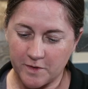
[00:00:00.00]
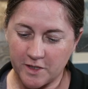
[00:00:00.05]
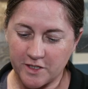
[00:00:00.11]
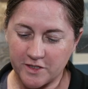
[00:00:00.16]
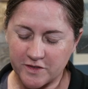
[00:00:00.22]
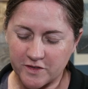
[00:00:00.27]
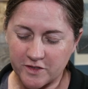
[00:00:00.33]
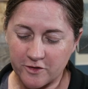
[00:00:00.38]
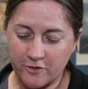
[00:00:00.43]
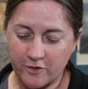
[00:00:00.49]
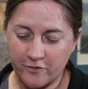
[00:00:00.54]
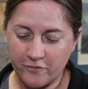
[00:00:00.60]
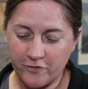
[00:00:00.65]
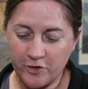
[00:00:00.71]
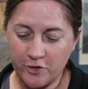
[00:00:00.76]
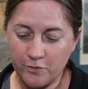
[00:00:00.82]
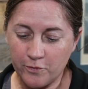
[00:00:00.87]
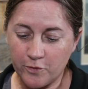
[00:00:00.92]
So a
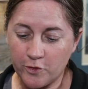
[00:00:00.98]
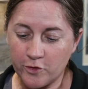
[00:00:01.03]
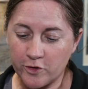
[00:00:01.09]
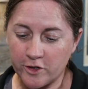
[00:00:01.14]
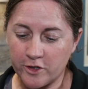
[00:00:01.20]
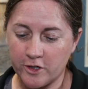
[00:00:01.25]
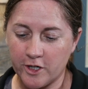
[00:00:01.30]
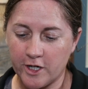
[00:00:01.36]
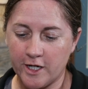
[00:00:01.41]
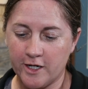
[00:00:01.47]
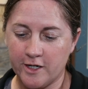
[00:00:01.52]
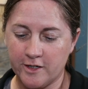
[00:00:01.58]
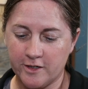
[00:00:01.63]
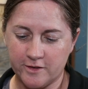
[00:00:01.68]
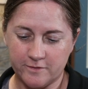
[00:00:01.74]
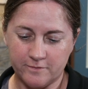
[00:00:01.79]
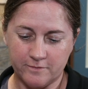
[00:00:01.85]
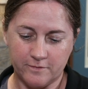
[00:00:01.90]
few
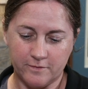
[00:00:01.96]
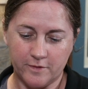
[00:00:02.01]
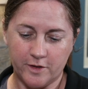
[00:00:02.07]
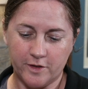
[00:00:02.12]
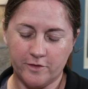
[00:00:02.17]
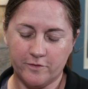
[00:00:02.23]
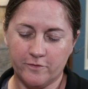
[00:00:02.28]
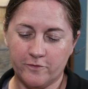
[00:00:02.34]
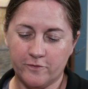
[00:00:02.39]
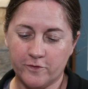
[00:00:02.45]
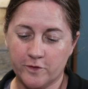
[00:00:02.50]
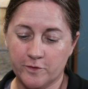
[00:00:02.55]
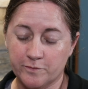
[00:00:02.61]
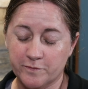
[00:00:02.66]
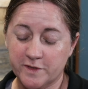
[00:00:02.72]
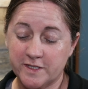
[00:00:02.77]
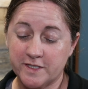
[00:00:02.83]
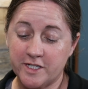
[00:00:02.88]
more
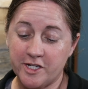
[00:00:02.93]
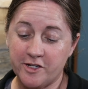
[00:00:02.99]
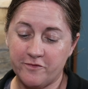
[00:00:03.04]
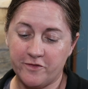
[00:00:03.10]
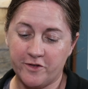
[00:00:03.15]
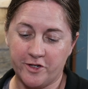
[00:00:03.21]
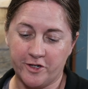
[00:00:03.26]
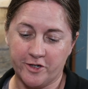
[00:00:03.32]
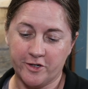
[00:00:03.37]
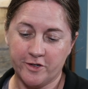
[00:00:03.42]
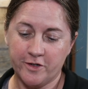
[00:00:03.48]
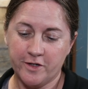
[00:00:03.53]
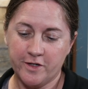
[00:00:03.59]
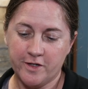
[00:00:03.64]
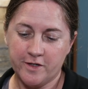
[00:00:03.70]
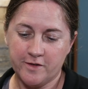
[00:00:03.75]
from Steve here.